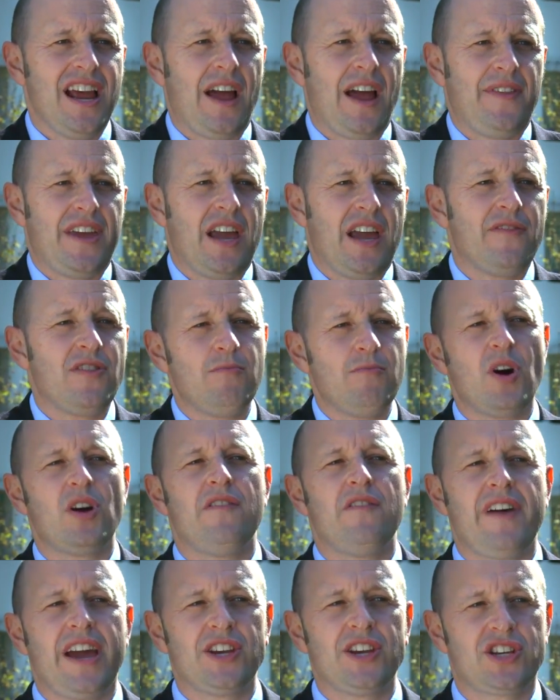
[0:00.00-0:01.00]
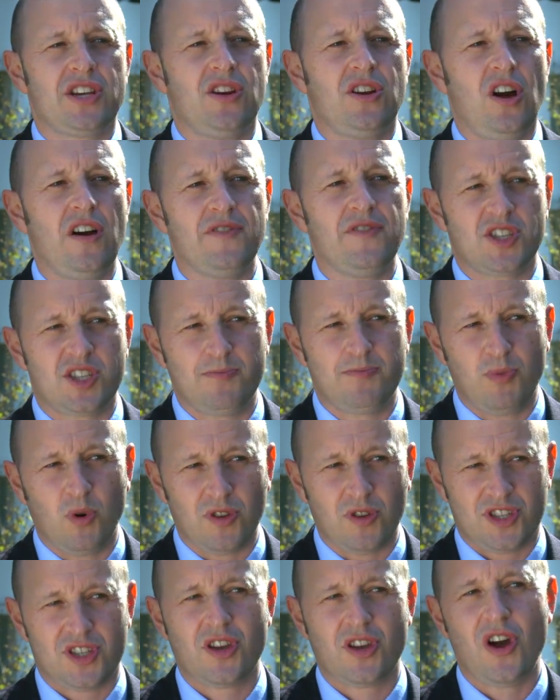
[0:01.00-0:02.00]
and they have the motivation of a
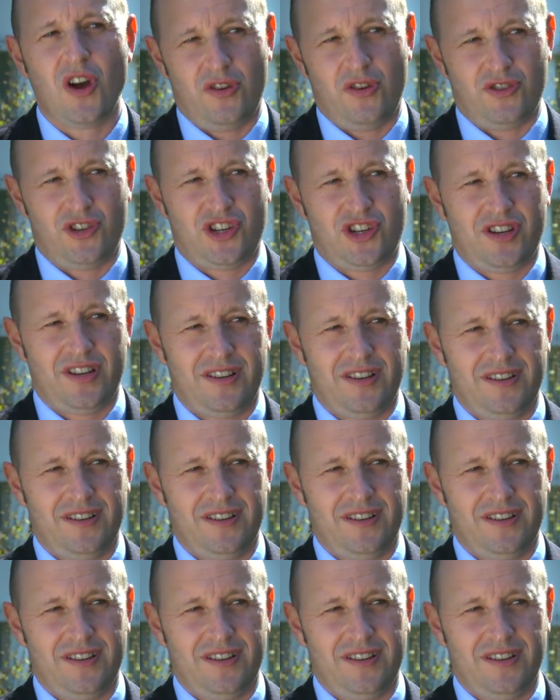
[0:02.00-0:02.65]
sports coach.